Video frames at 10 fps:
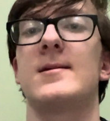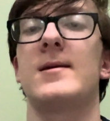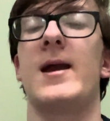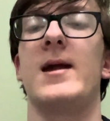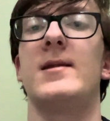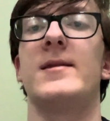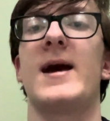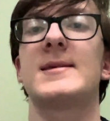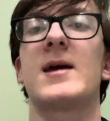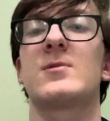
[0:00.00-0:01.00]
And
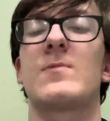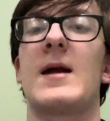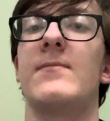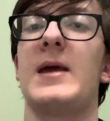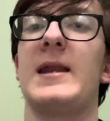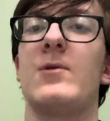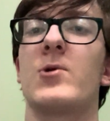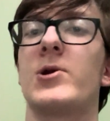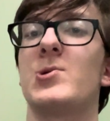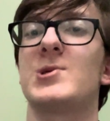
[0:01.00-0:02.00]
that's not the Ryan Blaney we're
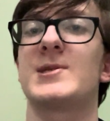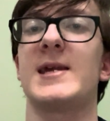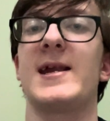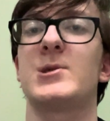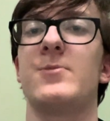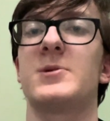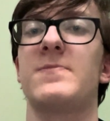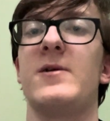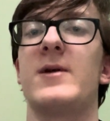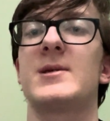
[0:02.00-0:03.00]
used to seeing at super
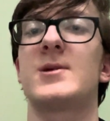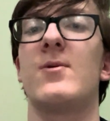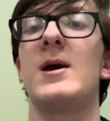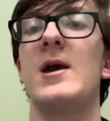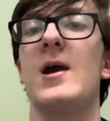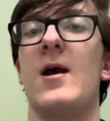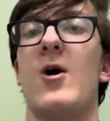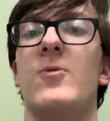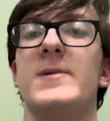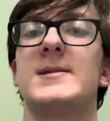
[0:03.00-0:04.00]
speedways. So I
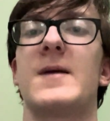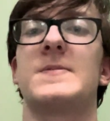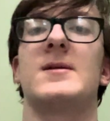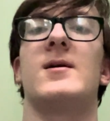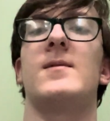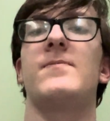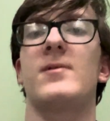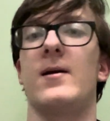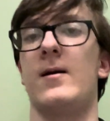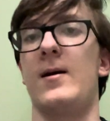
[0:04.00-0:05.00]
hope he steps it up.
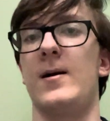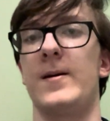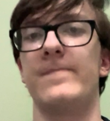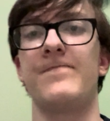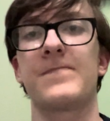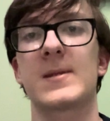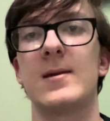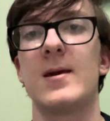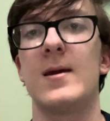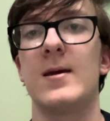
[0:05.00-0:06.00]

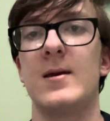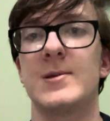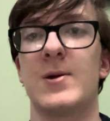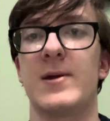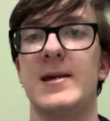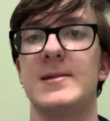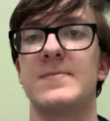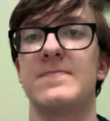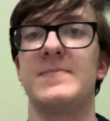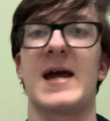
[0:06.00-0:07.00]
So he's
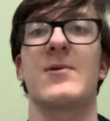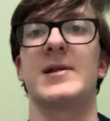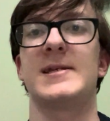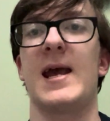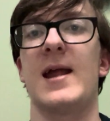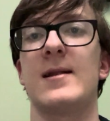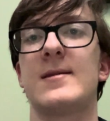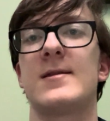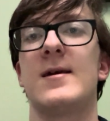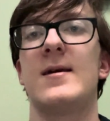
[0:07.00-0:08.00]
down to
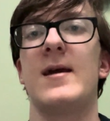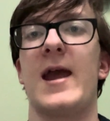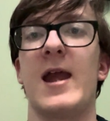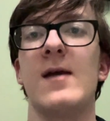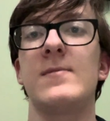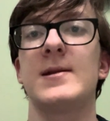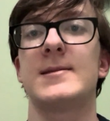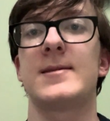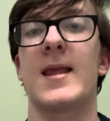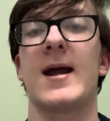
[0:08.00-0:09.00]
10th. Hamlin's
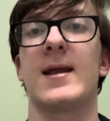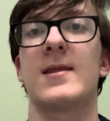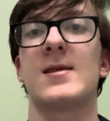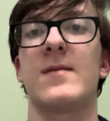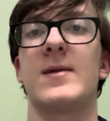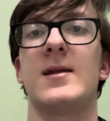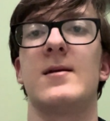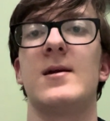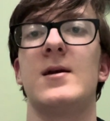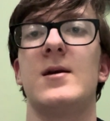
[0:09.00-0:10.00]
9th. I
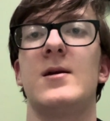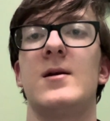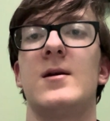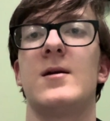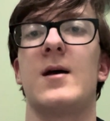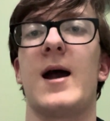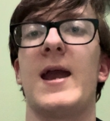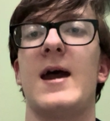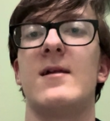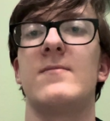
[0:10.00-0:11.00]
mean, I
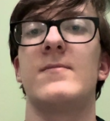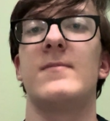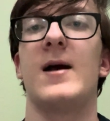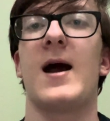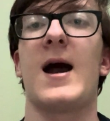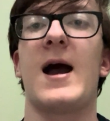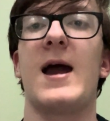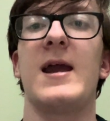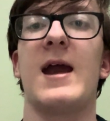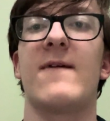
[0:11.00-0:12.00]
had him
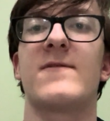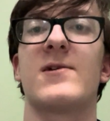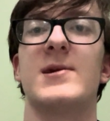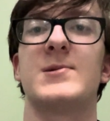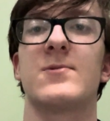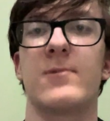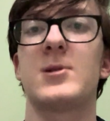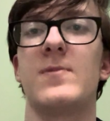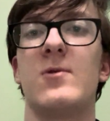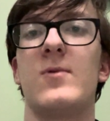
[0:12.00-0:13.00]
high after his
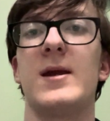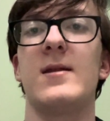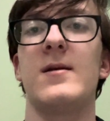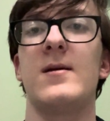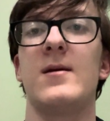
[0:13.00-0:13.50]
Richmond win.